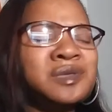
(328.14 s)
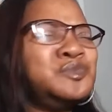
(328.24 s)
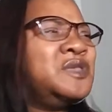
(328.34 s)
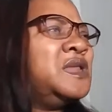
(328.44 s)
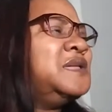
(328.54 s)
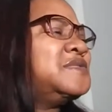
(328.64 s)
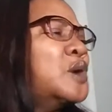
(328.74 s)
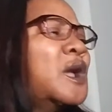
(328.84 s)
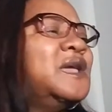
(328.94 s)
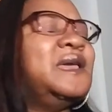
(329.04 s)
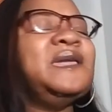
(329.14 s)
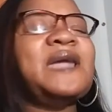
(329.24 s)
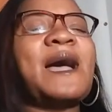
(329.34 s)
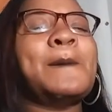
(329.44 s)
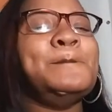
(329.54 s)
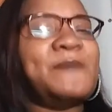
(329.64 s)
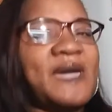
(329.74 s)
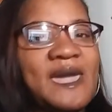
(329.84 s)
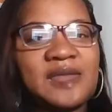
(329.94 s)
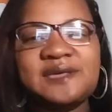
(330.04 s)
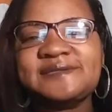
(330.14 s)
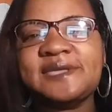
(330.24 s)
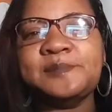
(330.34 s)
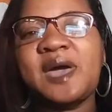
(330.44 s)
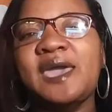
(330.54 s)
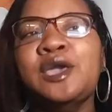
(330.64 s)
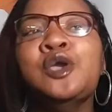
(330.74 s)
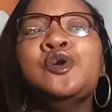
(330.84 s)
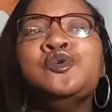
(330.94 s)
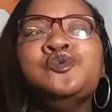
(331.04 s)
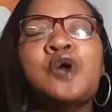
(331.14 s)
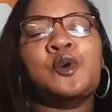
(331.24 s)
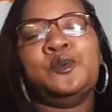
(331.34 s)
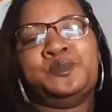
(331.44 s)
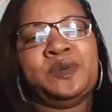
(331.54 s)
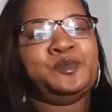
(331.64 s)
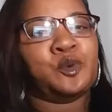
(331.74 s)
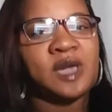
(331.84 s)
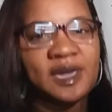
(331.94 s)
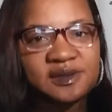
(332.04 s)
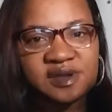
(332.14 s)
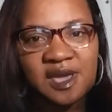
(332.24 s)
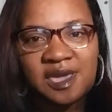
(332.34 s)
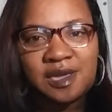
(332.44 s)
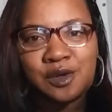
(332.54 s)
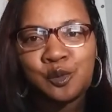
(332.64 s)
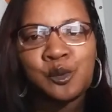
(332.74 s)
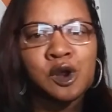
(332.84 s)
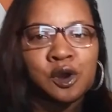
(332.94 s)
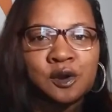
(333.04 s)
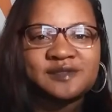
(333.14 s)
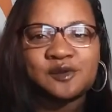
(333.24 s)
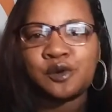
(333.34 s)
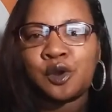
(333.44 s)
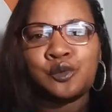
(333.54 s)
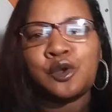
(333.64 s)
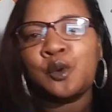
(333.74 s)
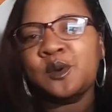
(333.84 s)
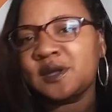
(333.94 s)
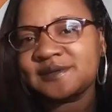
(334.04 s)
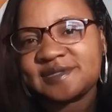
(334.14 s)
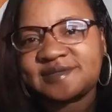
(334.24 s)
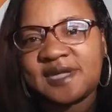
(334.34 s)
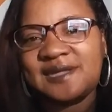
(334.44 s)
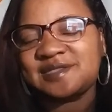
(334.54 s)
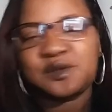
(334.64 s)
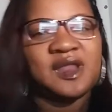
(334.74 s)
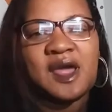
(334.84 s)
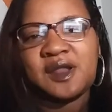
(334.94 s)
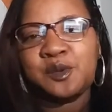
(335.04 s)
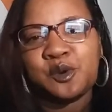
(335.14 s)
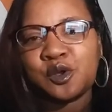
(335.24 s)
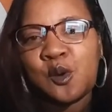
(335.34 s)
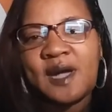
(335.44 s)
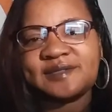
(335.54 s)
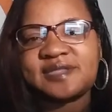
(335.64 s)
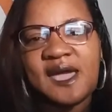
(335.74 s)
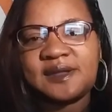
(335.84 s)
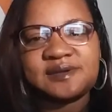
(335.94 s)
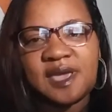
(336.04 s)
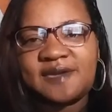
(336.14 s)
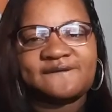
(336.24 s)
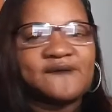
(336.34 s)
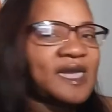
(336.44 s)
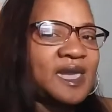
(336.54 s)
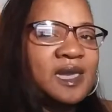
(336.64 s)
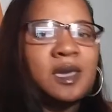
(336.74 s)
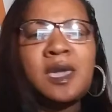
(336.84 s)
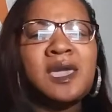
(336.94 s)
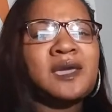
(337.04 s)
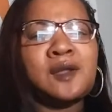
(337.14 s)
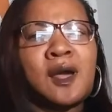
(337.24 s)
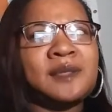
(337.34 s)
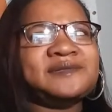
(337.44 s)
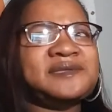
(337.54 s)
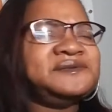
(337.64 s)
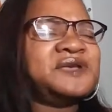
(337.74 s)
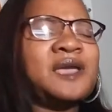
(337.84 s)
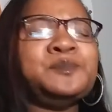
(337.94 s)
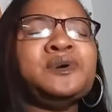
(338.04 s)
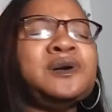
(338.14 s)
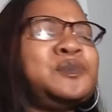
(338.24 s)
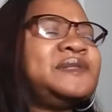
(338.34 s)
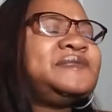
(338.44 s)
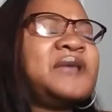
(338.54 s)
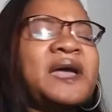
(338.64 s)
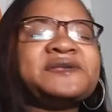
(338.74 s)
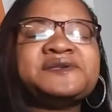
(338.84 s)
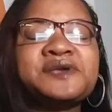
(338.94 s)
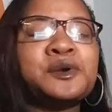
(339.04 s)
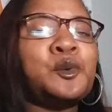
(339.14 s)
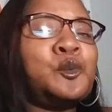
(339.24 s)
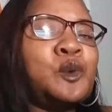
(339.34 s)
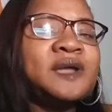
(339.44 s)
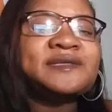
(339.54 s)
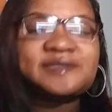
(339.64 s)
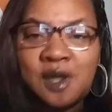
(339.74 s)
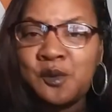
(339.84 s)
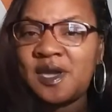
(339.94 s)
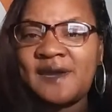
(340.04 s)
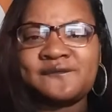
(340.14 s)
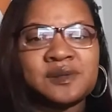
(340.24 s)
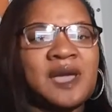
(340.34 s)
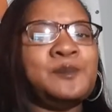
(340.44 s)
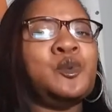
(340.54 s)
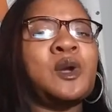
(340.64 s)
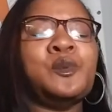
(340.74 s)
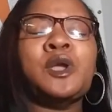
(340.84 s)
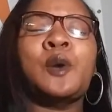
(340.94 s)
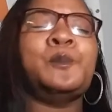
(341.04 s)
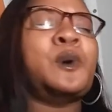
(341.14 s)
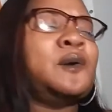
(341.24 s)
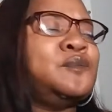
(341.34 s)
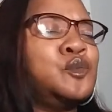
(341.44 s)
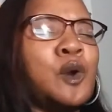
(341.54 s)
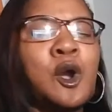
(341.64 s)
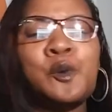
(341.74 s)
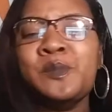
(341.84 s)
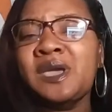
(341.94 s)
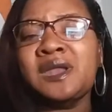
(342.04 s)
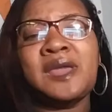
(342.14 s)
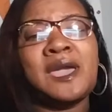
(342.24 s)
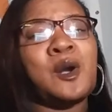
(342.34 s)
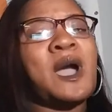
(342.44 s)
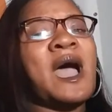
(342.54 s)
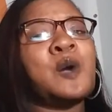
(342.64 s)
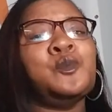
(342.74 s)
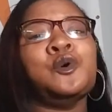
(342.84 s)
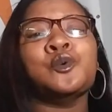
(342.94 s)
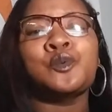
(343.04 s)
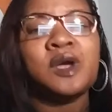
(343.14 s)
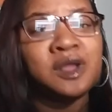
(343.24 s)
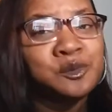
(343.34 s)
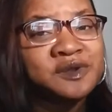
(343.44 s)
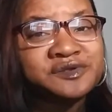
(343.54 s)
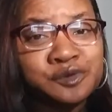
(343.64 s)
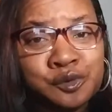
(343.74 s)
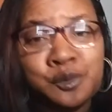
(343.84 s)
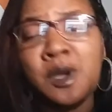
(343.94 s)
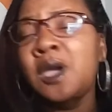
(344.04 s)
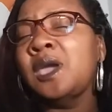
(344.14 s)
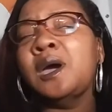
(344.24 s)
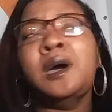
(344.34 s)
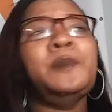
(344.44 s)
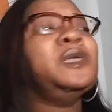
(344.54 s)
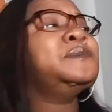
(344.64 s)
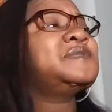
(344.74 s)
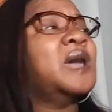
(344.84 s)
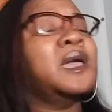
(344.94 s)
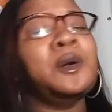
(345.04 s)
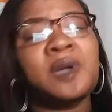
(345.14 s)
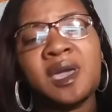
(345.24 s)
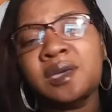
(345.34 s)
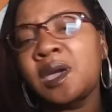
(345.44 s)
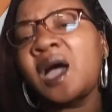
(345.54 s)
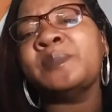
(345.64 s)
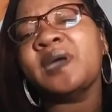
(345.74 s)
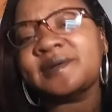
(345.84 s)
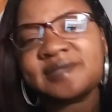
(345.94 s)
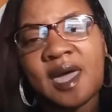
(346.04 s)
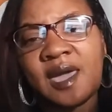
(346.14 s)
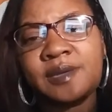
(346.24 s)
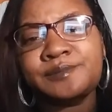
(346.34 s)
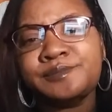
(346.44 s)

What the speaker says: then he got mad. It seemed like, you know, when people can't take words or don't know what else to say, so then now they want to go outside and take a fade and all this. And J Boog was not shook whatsoever. Like, boy, we are both grown men now. I will run it with you. He was like, okay, I'll be outside.